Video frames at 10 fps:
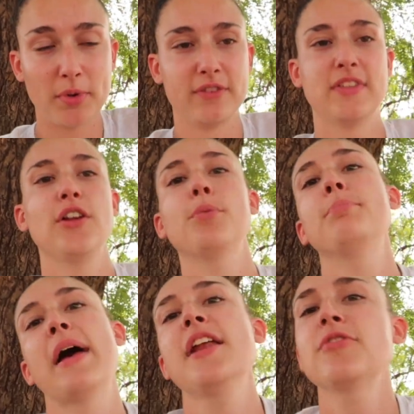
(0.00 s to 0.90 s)
But if they
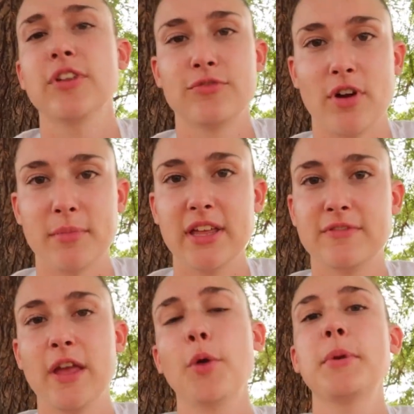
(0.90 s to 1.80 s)
don't benefit from it,
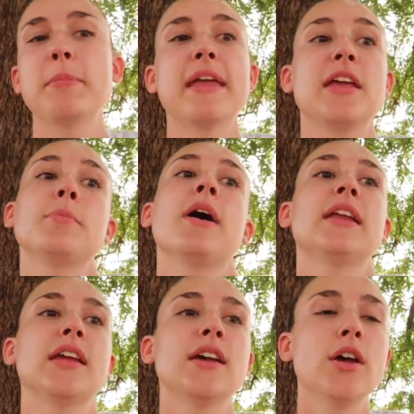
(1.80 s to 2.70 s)
if they would be making
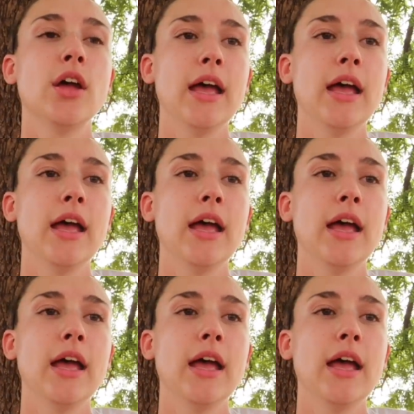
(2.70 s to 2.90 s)
money